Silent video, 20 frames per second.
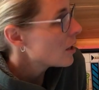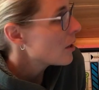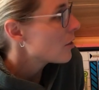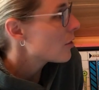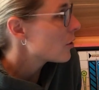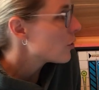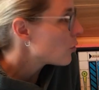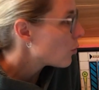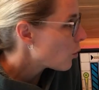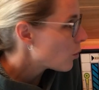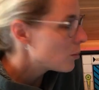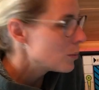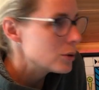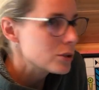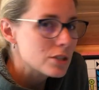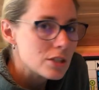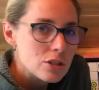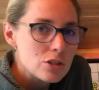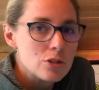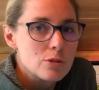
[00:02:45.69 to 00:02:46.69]
The normal
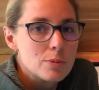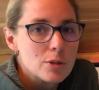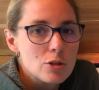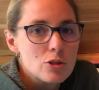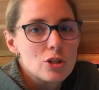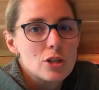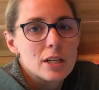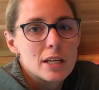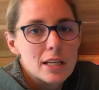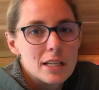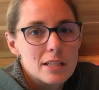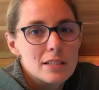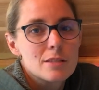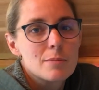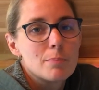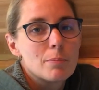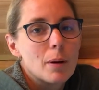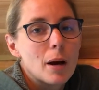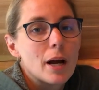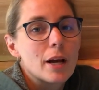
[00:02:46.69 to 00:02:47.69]
distribution is
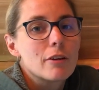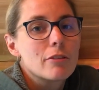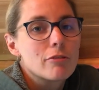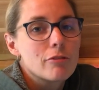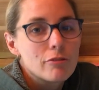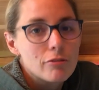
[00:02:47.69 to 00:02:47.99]
by